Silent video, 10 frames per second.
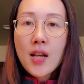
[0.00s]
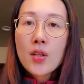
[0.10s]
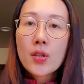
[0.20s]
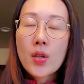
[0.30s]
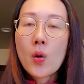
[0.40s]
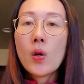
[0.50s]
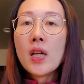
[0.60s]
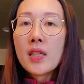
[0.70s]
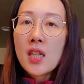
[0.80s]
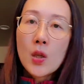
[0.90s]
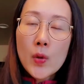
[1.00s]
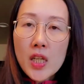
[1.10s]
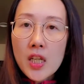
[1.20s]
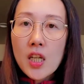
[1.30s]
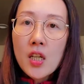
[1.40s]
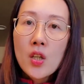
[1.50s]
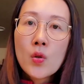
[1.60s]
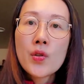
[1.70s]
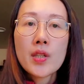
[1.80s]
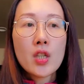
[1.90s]
So TV
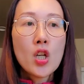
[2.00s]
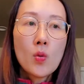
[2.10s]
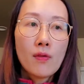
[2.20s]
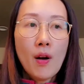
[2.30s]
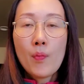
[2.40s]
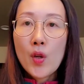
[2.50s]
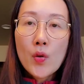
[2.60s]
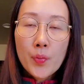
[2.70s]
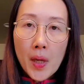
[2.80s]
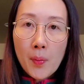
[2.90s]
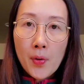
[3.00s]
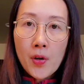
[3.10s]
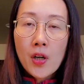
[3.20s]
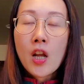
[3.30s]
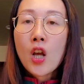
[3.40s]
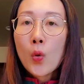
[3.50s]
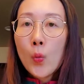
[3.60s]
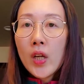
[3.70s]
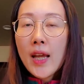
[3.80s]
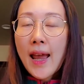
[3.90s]
news, news from newspaper,
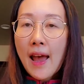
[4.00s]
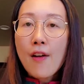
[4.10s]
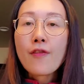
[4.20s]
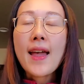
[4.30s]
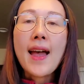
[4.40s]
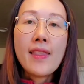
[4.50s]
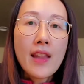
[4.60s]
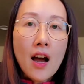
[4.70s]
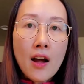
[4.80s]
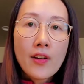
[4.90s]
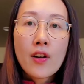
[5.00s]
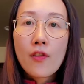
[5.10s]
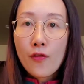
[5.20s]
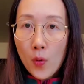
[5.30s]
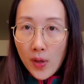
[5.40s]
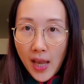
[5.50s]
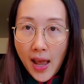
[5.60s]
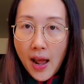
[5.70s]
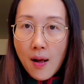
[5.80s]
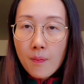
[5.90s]
we have another
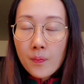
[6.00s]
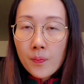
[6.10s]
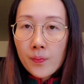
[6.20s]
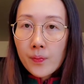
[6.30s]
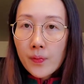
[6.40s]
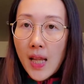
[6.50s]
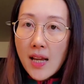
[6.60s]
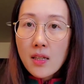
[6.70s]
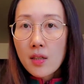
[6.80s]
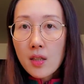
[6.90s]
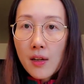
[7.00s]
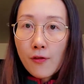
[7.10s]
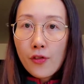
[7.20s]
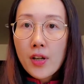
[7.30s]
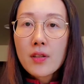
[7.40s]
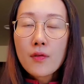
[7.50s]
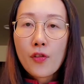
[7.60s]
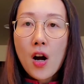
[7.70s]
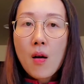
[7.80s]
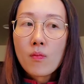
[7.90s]
vocab that is different
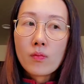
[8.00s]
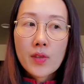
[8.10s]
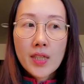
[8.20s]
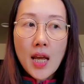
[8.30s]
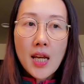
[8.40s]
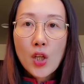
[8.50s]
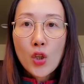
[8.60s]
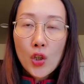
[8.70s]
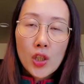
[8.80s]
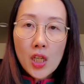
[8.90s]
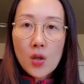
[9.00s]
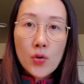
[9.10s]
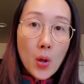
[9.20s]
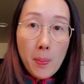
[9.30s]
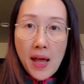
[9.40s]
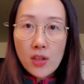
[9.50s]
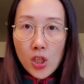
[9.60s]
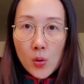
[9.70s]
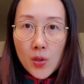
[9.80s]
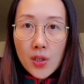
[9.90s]
from saying good news or bad
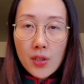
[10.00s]
news.